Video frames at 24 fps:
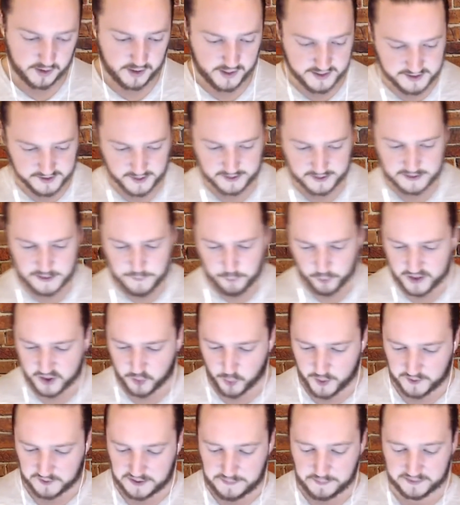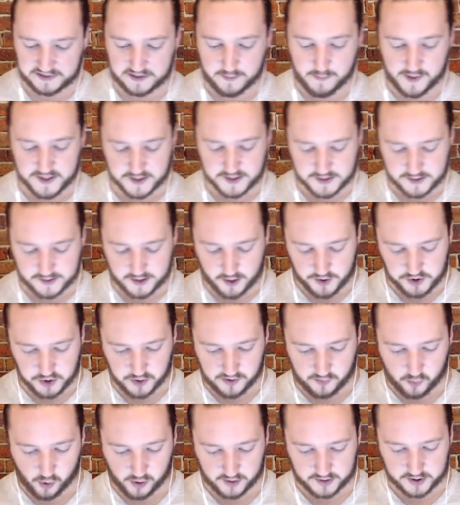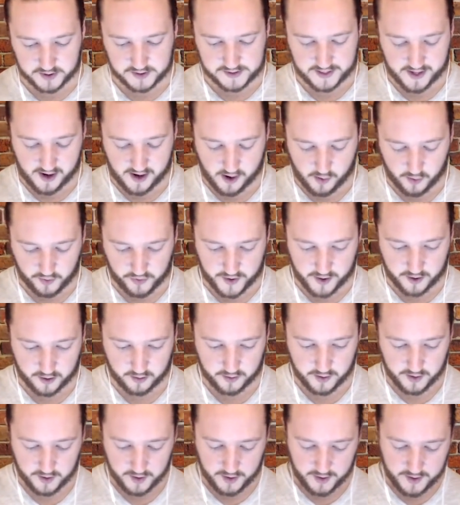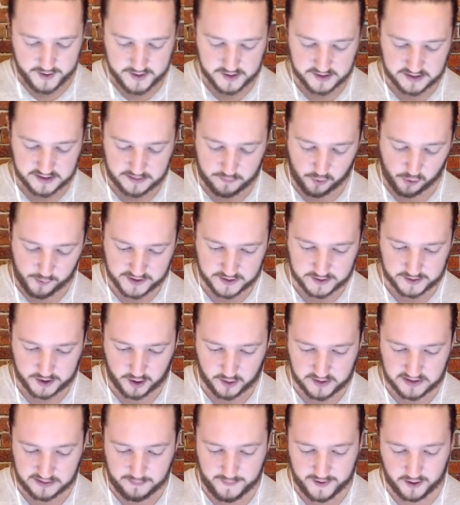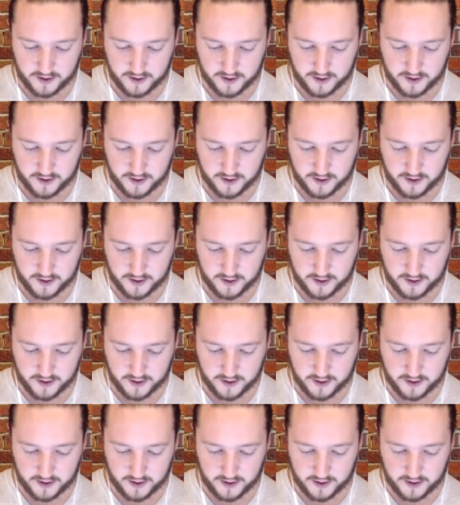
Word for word: He's cycling pretty quickly, but the Musketeer doing work to the tower there. He's got some more Musketeers in the